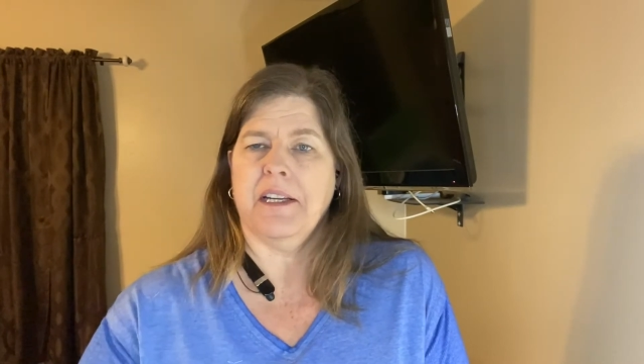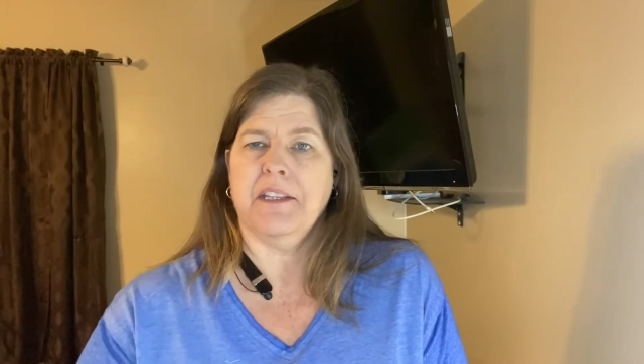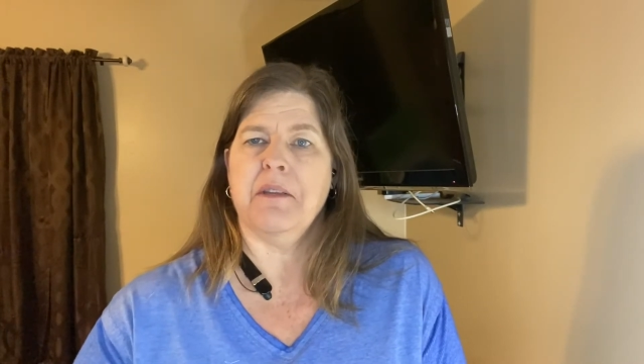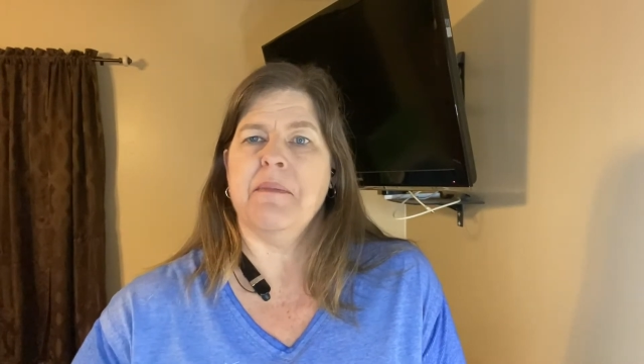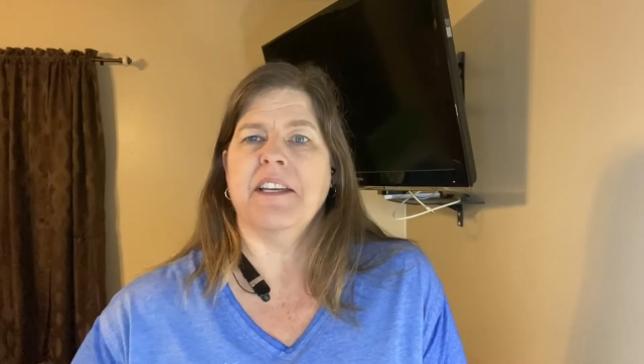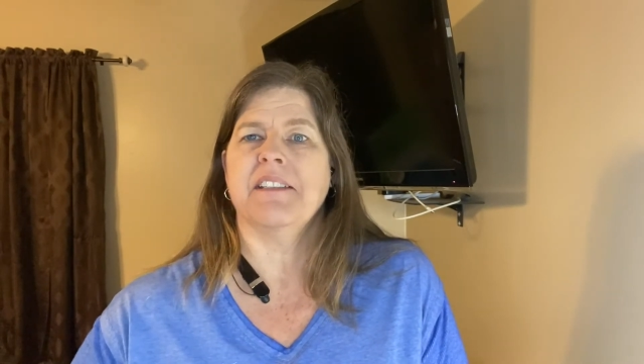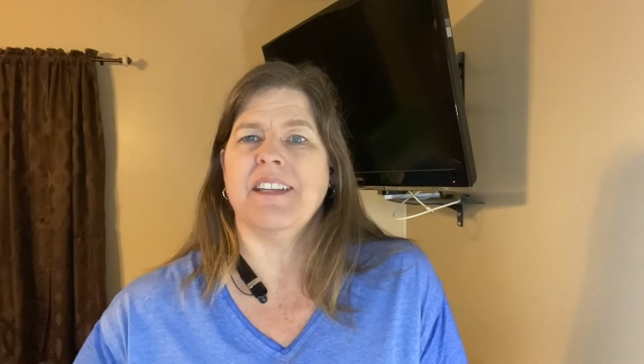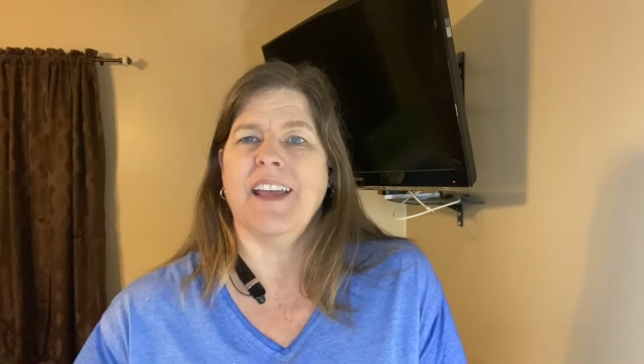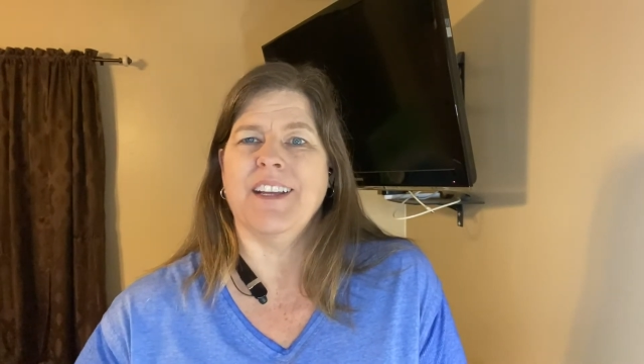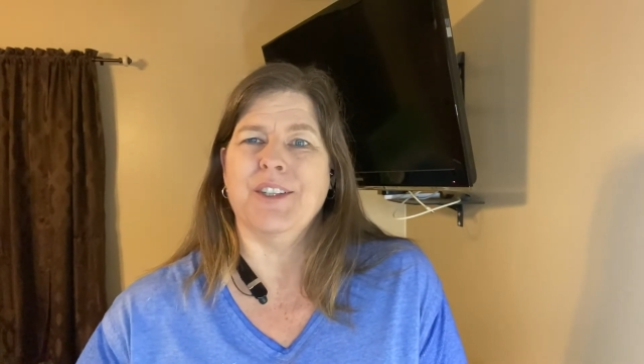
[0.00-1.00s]
get the best
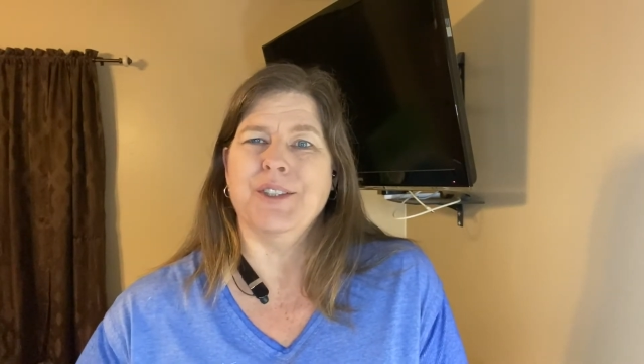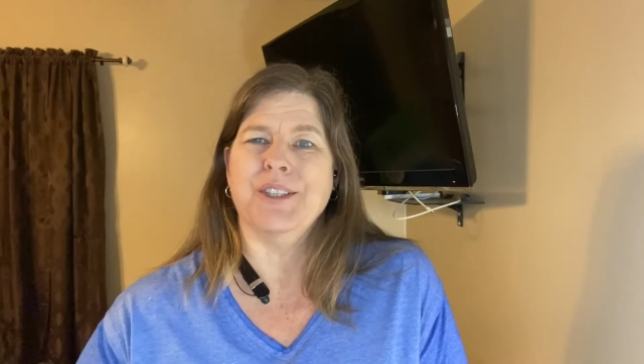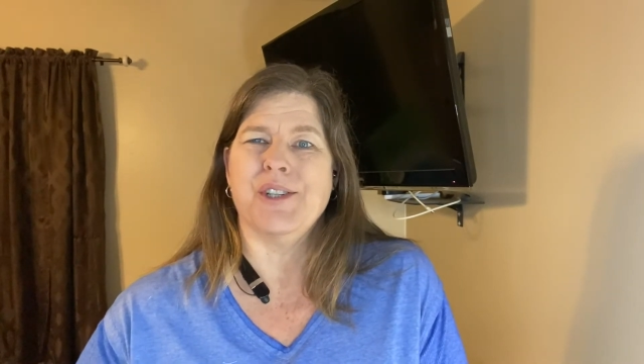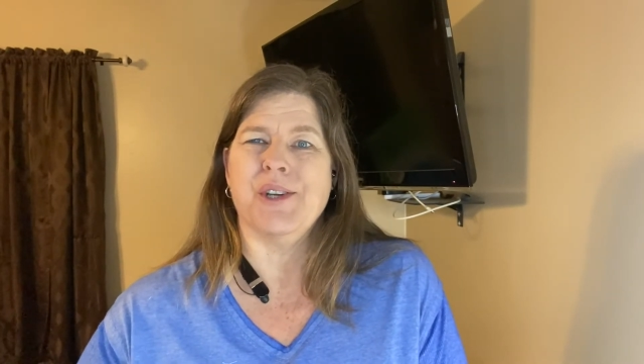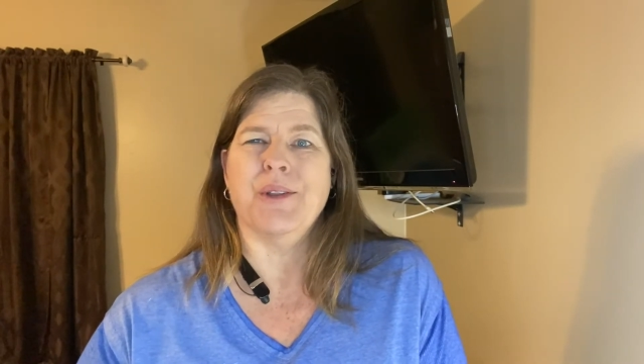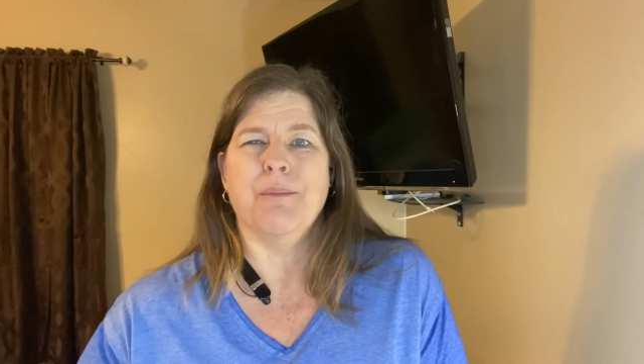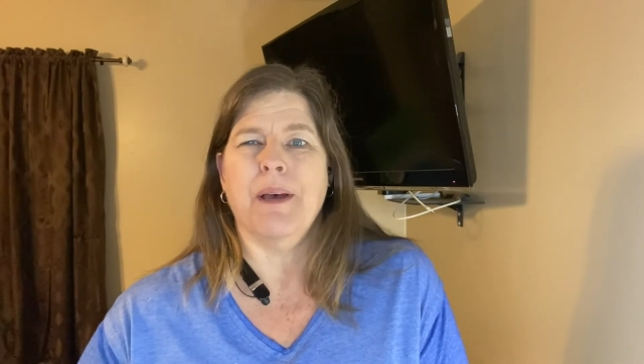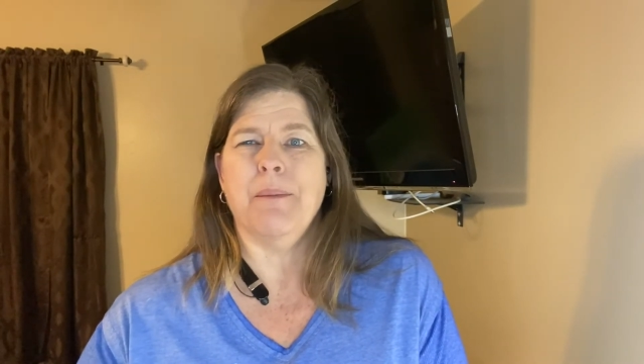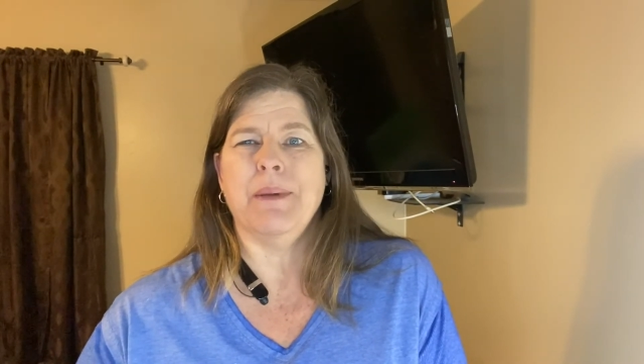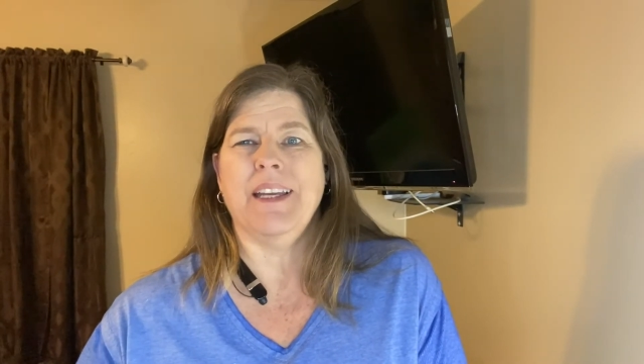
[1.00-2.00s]
angle to show the
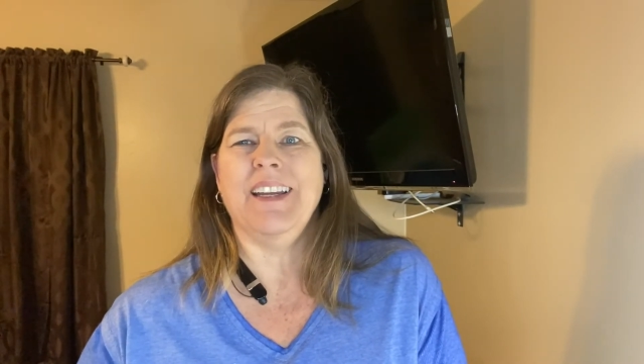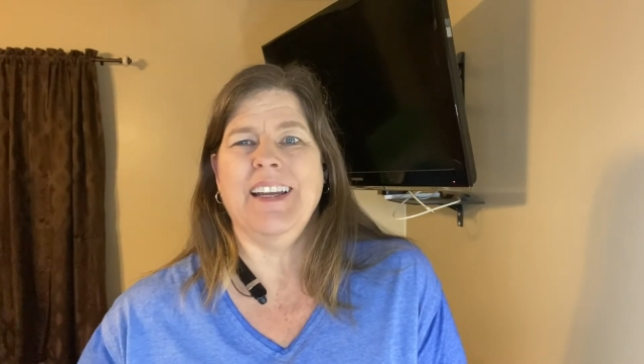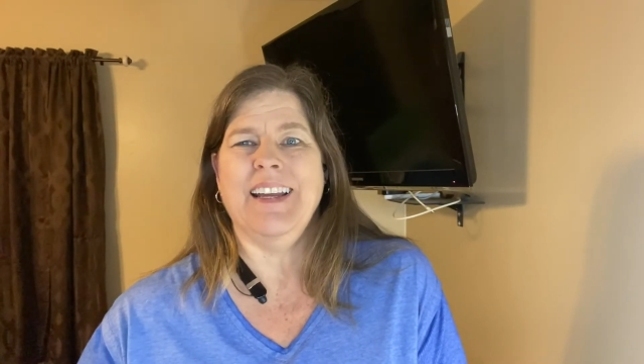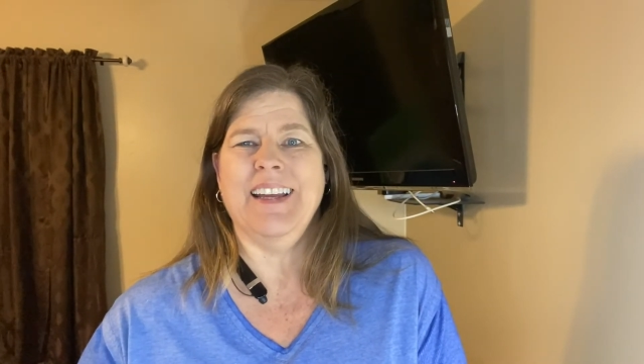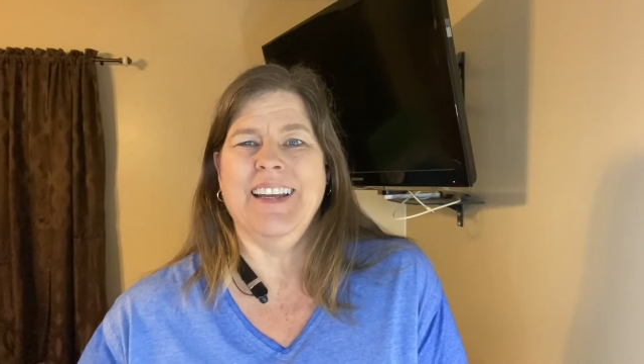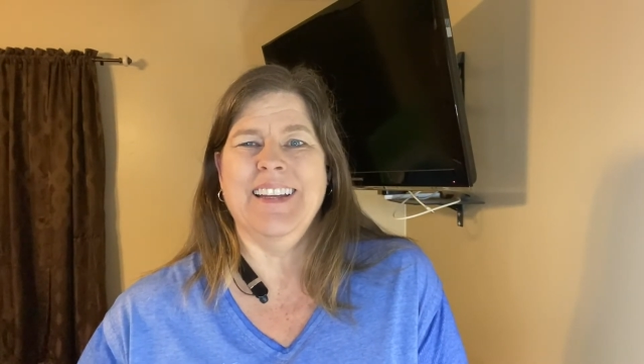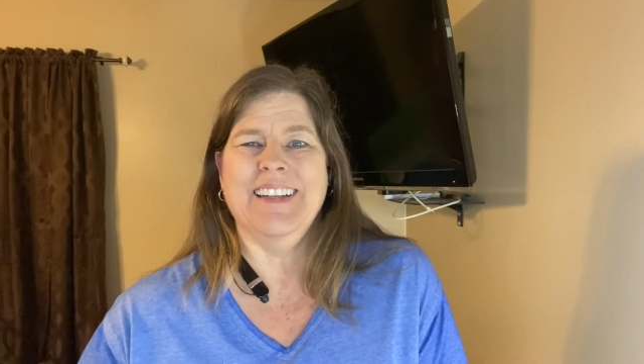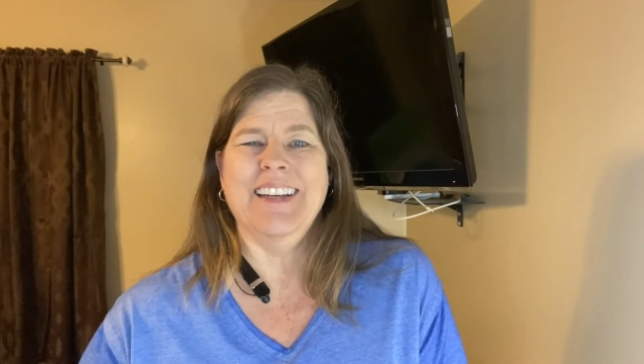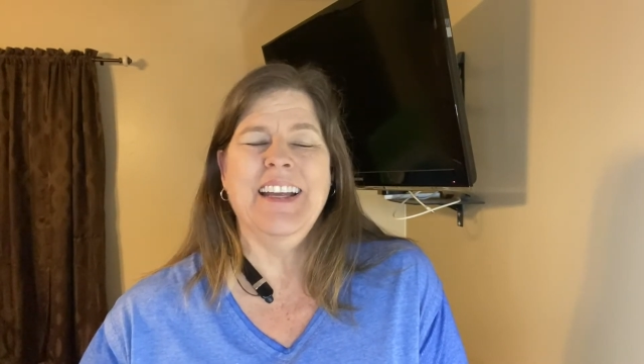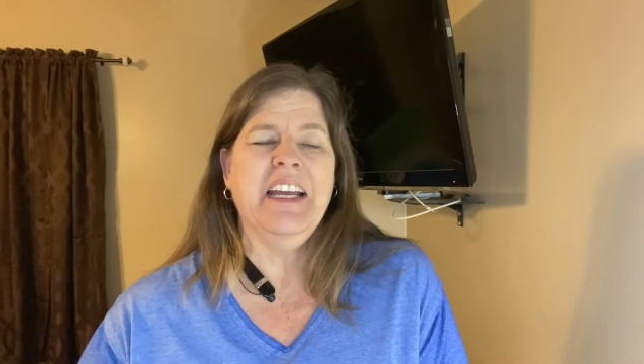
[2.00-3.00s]
puppy, and